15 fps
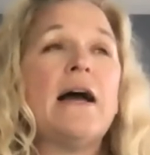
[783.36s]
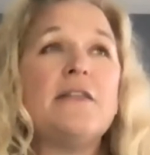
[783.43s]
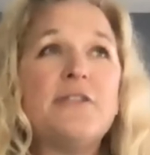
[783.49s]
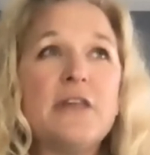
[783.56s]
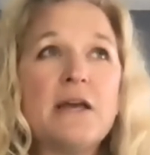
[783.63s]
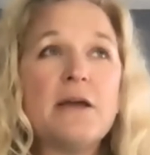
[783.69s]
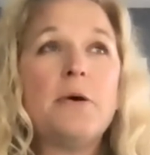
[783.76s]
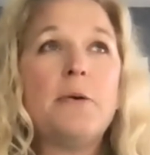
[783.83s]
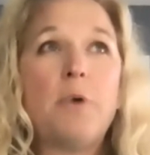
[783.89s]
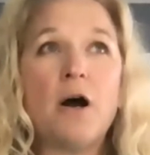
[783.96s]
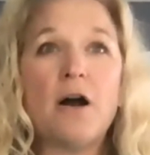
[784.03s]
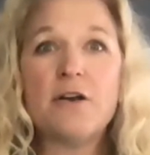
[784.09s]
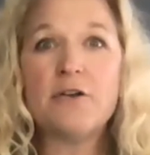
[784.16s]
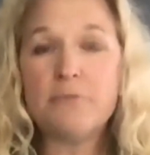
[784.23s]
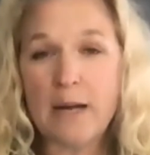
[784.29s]
I think
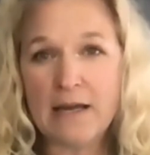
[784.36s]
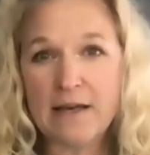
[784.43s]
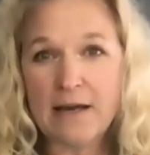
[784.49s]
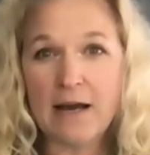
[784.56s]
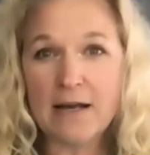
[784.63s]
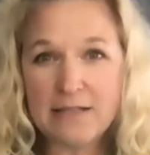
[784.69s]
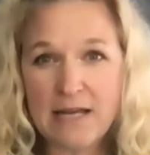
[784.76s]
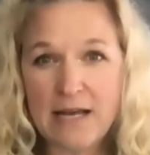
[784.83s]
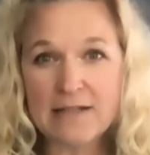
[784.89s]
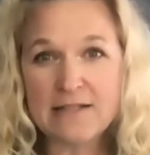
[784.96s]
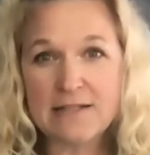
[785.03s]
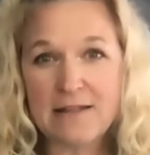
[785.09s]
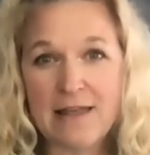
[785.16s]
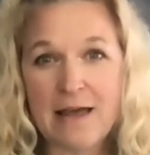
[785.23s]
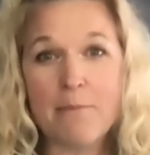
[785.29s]
part of my
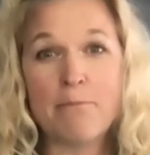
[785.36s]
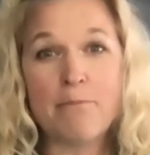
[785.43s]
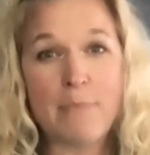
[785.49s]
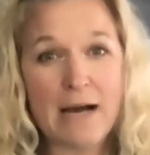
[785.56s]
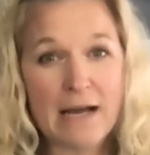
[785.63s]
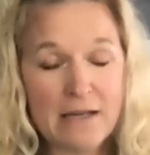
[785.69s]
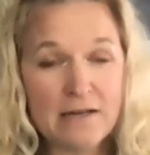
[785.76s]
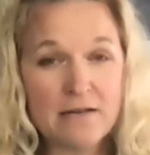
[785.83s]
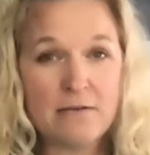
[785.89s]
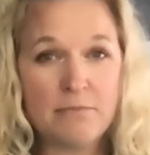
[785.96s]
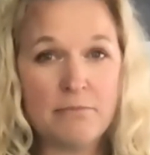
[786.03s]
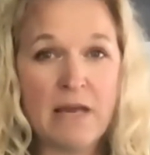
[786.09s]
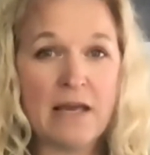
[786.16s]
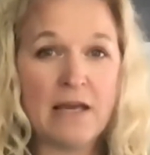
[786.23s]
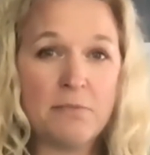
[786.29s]
context that might
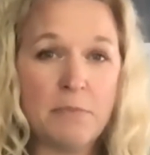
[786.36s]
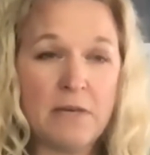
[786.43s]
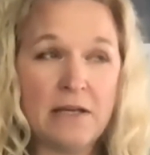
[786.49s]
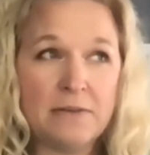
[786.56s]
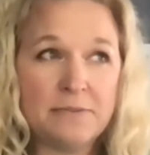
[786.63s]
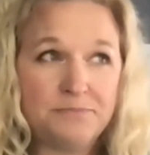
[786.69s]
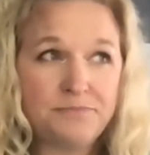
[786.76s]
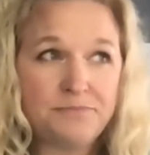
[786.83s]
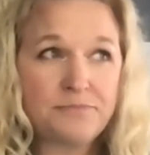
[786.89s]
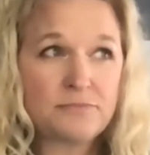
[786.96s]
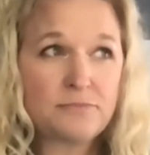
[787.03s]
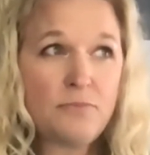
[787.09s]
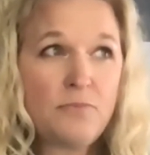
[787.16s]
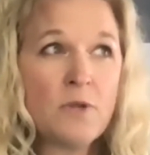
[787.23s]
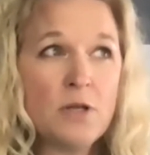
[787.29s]
make me
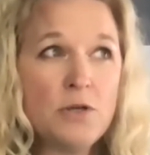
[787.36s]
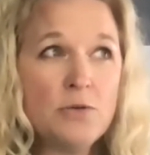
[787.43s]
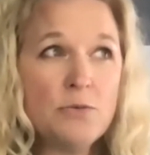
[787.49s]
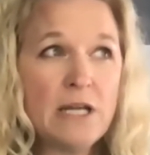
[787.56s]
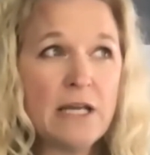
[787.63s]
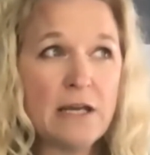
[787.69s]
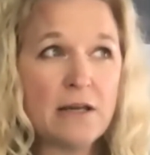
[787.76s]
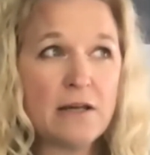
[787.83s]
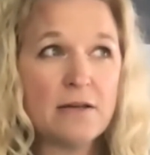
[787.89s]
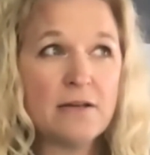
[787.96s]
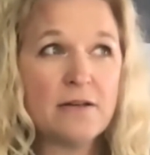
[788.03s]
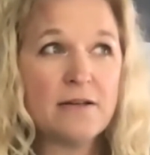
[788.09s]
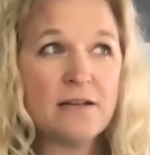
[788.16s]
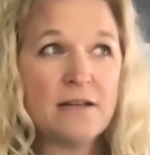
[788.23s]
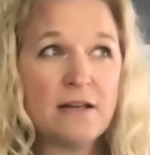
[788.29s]
unique,
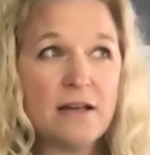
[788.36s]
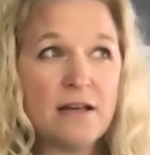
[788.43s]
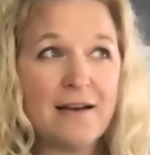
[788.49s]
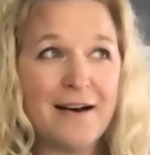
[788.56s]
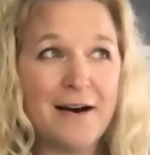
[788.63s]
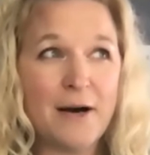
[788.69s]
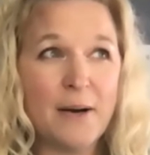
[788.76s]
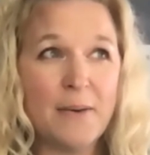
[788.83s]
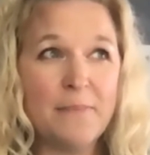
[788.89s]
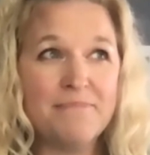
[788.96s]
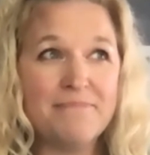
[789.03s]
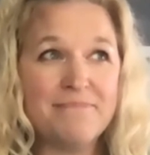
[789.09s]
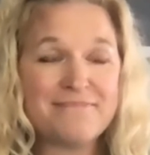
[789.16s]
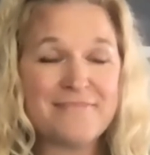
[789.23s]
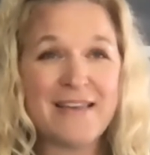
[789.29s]

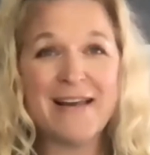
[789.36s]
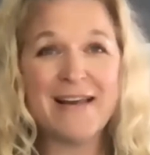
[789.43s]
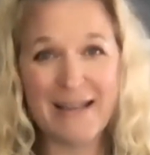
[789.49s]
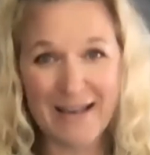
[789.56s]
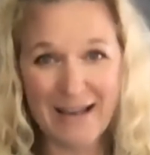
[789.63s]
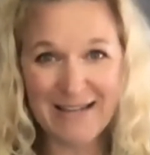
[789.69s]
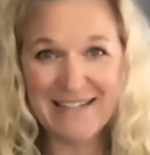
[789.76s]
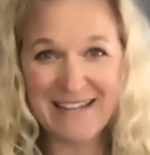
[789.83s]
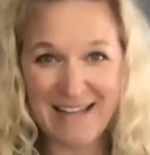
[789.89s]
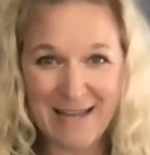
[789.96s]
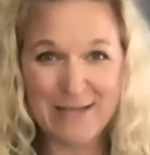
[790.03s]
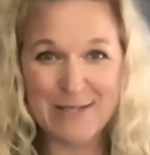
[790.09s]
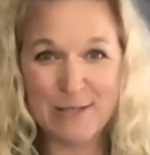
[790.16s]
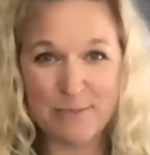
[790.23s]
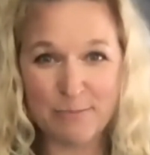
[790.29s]
and I kind of
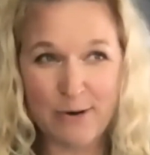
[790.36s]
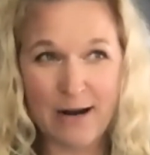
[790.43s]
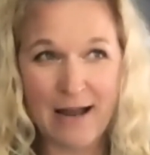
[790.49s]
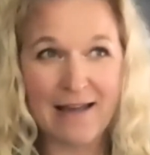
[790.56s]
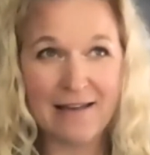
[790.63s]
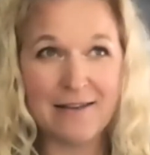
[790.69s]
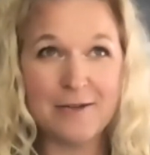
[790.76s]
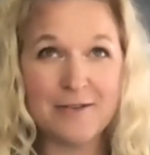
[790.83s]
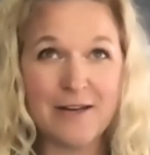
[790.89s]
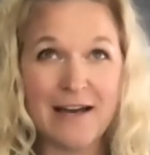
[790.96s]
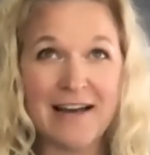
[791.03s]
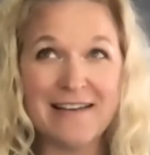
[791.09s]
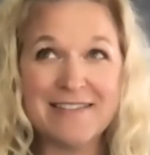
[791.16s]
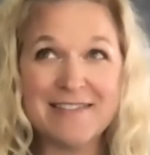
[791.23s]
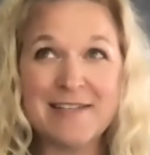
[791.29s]
hate to brag, you
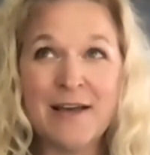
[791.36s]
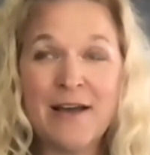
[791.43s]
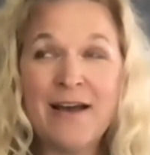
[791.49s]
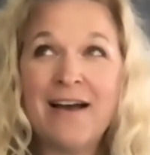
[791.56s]
guys,